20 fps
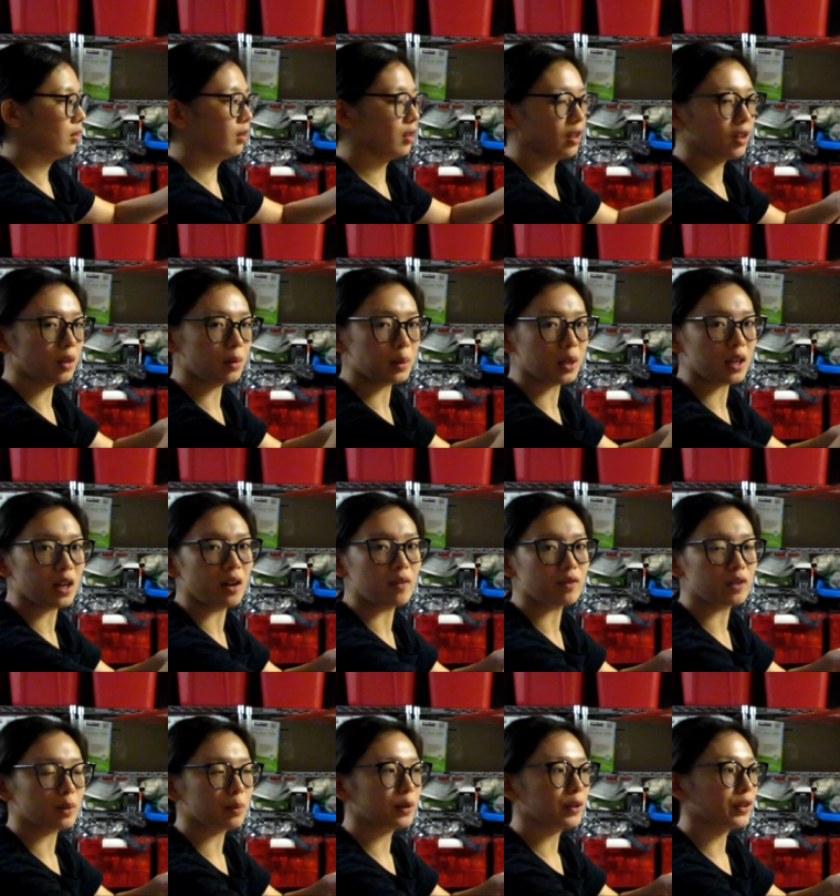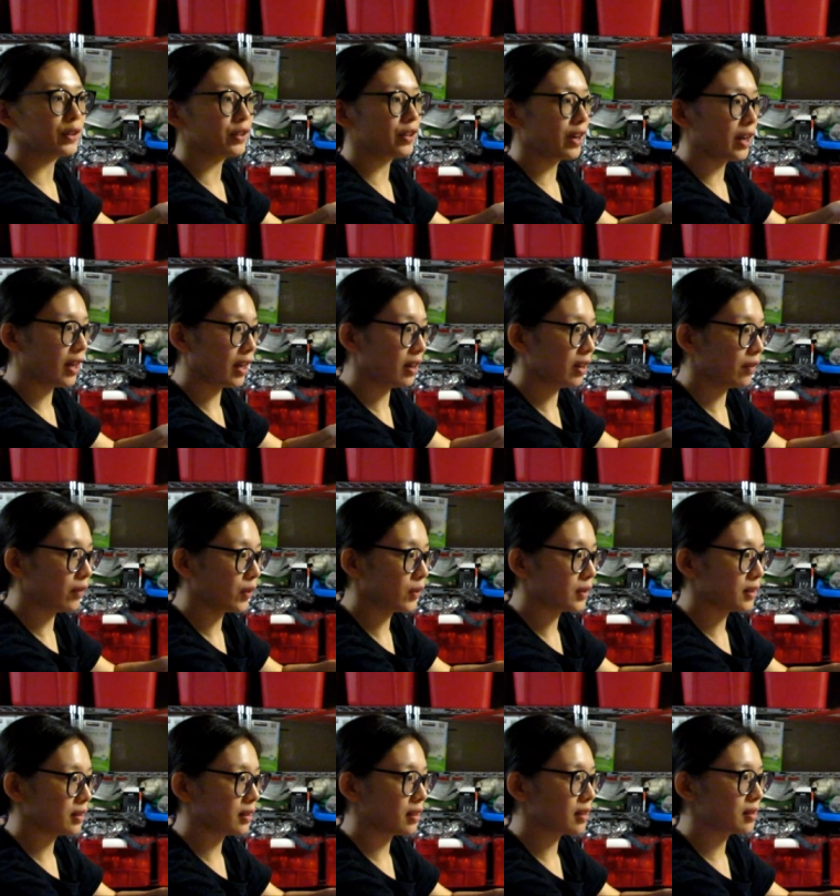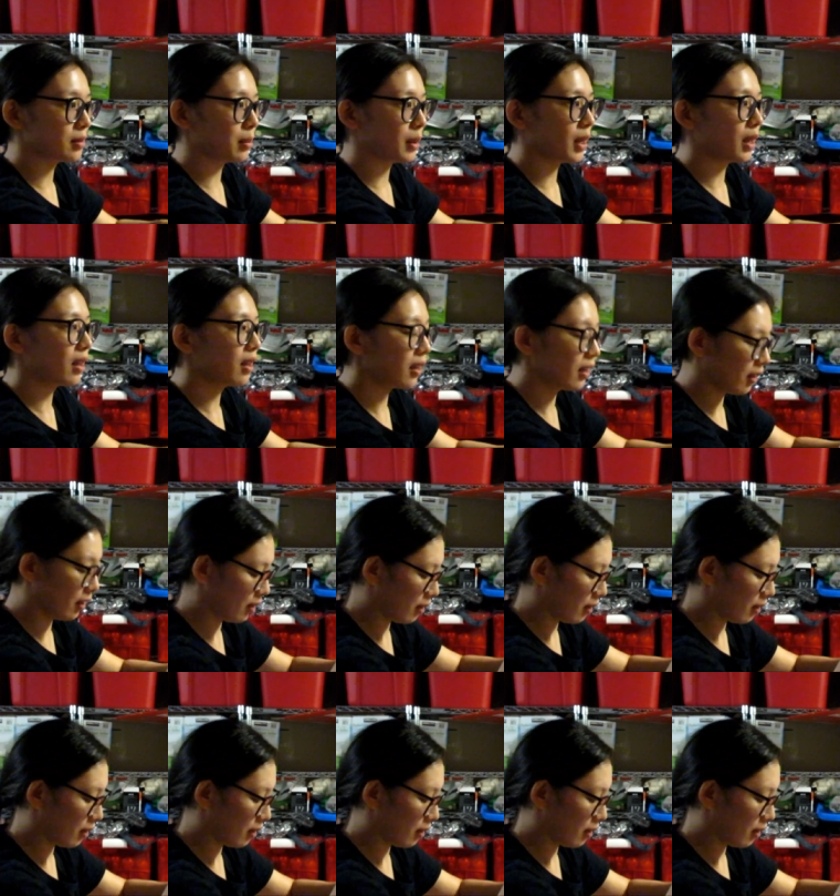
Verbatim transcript: I think it'll be comfortable in her hand if it was this big.